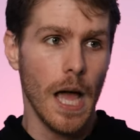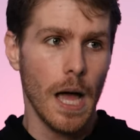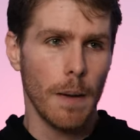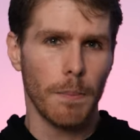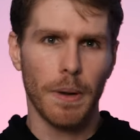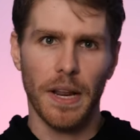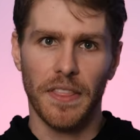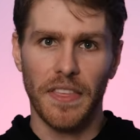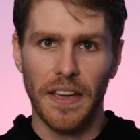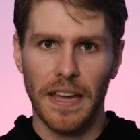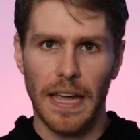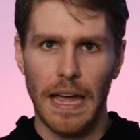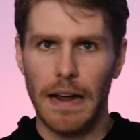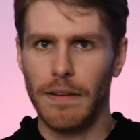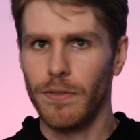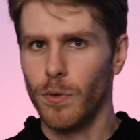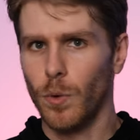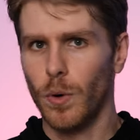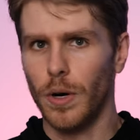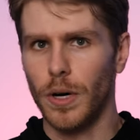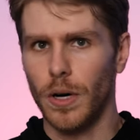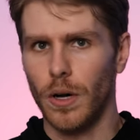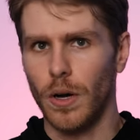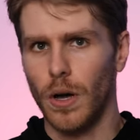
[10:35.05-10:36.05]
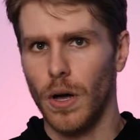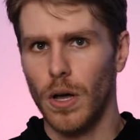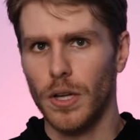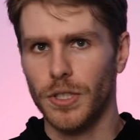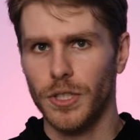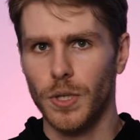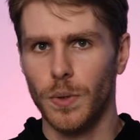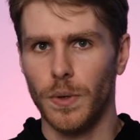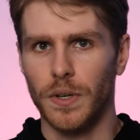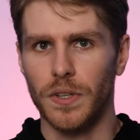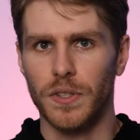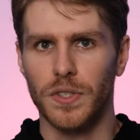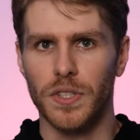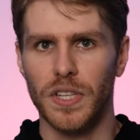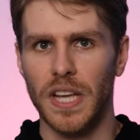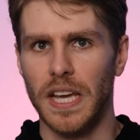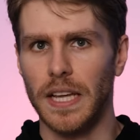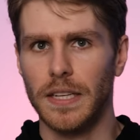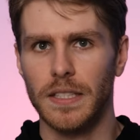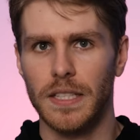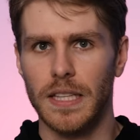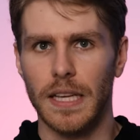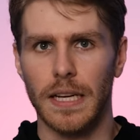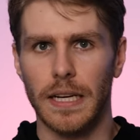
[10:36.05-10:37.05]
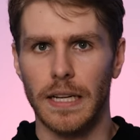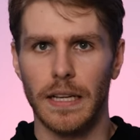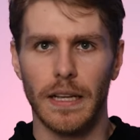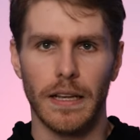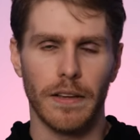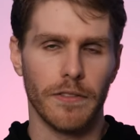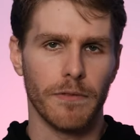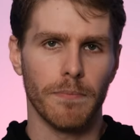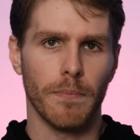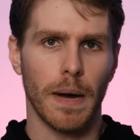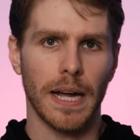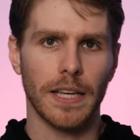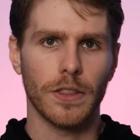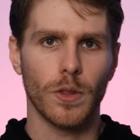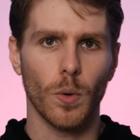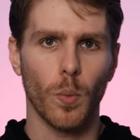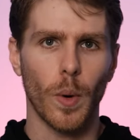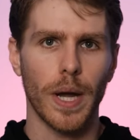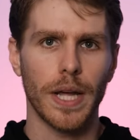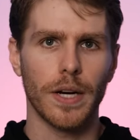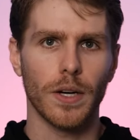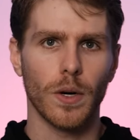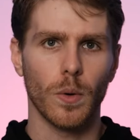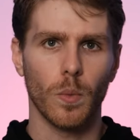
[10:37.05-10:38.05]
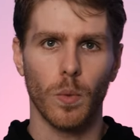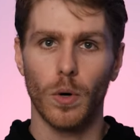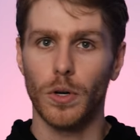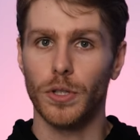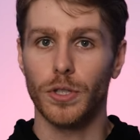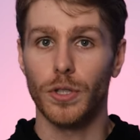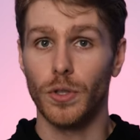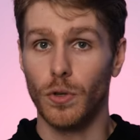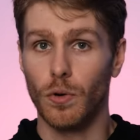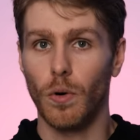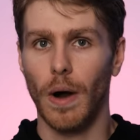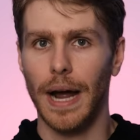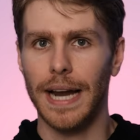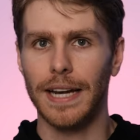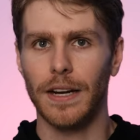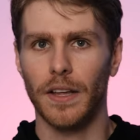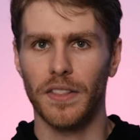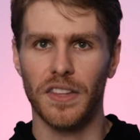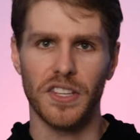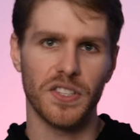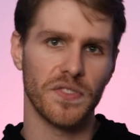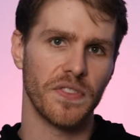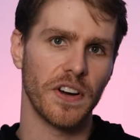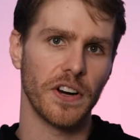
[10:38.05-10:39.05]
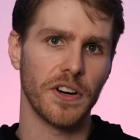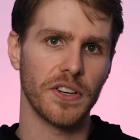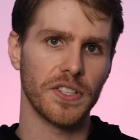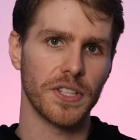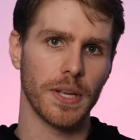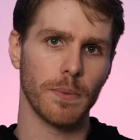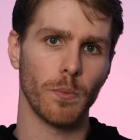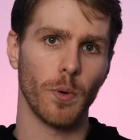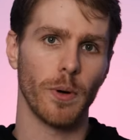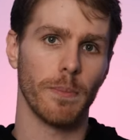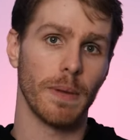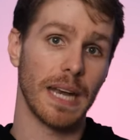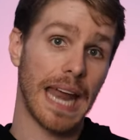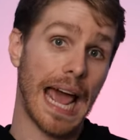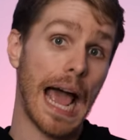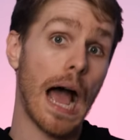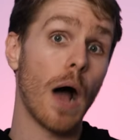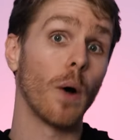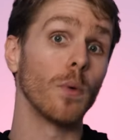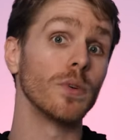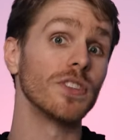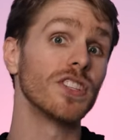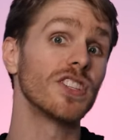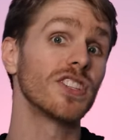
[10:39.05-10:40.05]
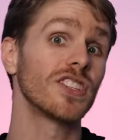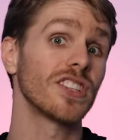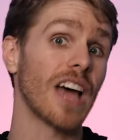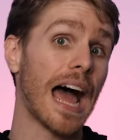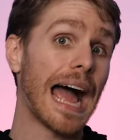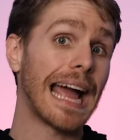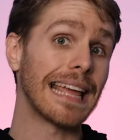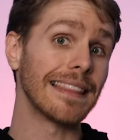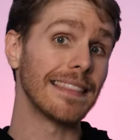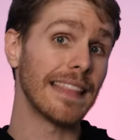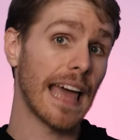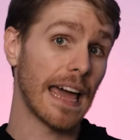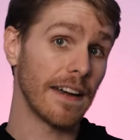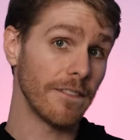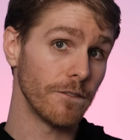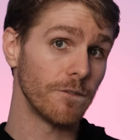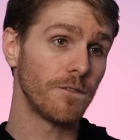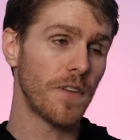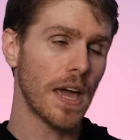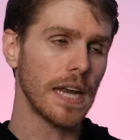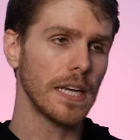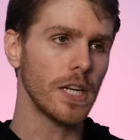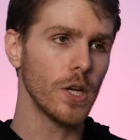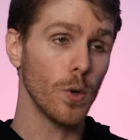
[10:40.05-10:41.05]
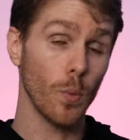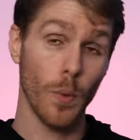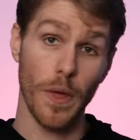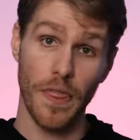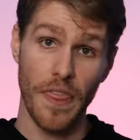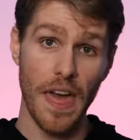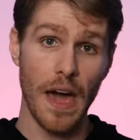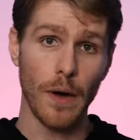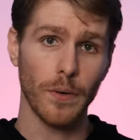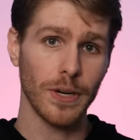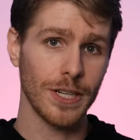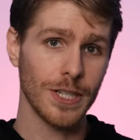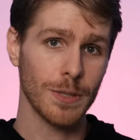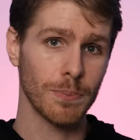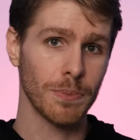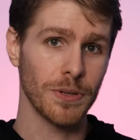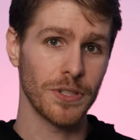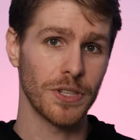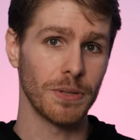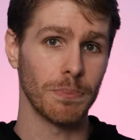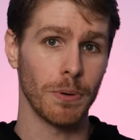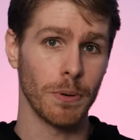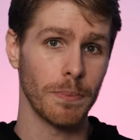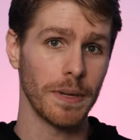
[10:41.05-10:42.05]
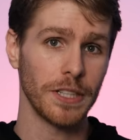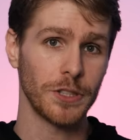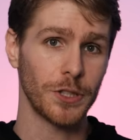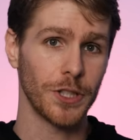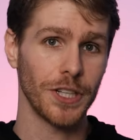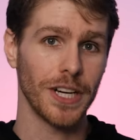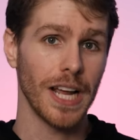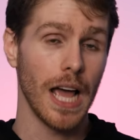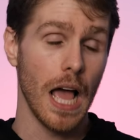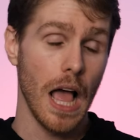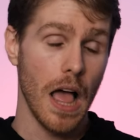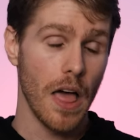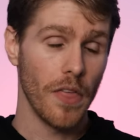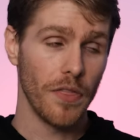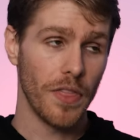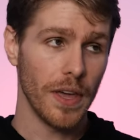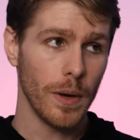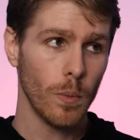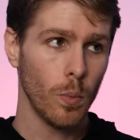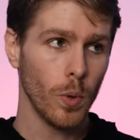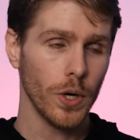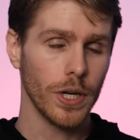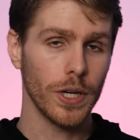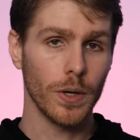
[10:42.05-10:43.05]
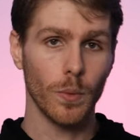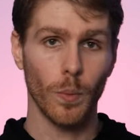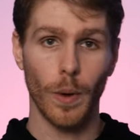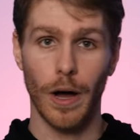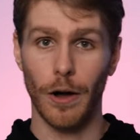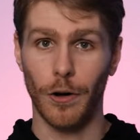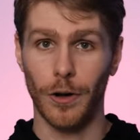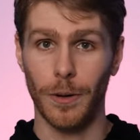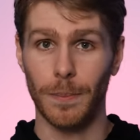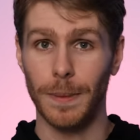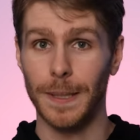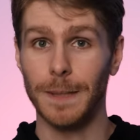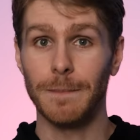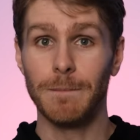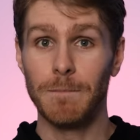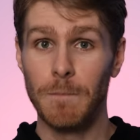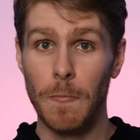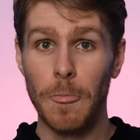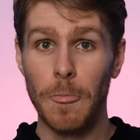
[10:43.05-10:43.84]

But I think everyone also understands that if Mike the Waiter were to grind on these very same women outside that venue without explicit permission, they wouldn't welcome it.